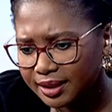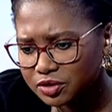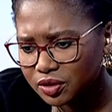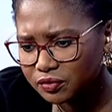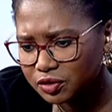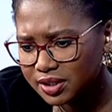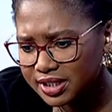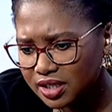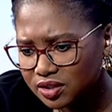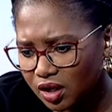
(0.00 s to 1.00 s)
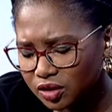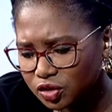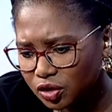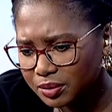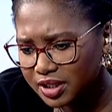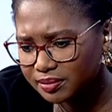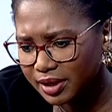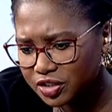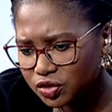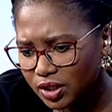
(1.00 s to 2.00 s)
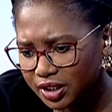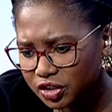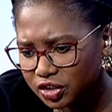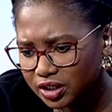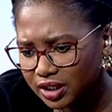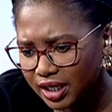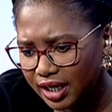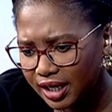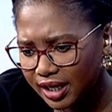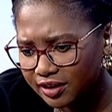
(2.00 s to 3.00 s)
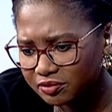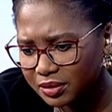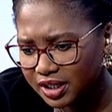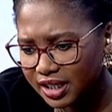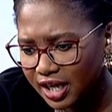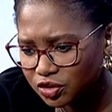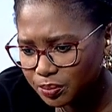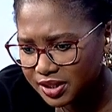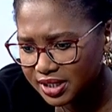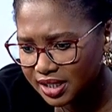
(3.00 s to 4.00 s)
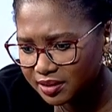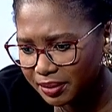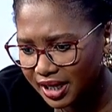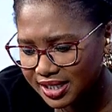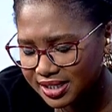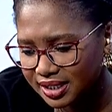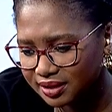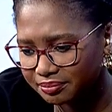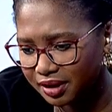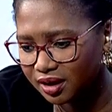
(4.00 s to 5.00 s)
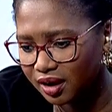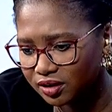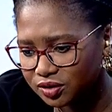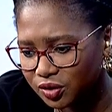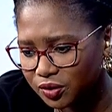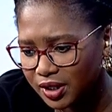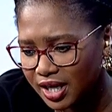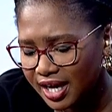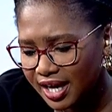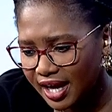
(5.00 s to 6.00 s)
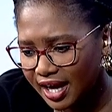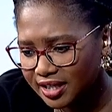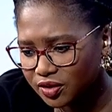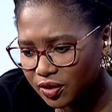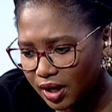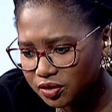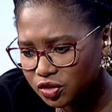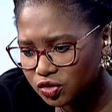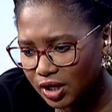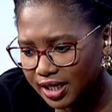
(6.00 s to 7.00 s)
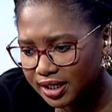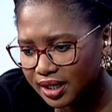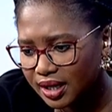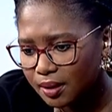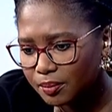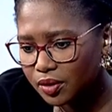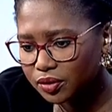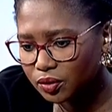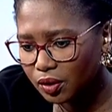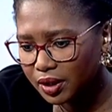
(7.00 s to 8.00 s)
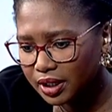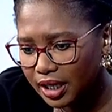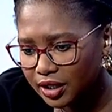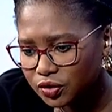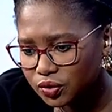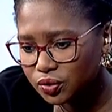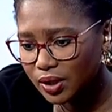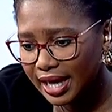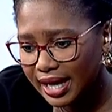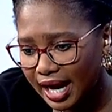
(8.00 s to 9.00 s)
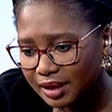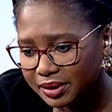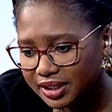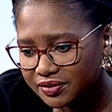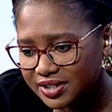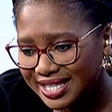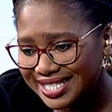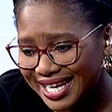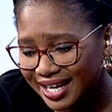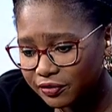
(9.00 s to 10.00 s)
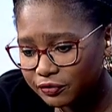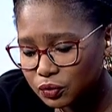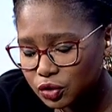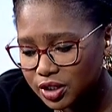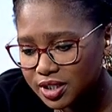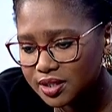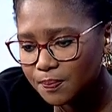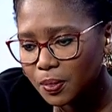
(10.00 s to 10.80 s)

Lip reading: So the viewer says, long-term is my strategy. I have made 100% plus in Palo Alto and CrowdStrike, both growing due to AI beliefs and tech futures.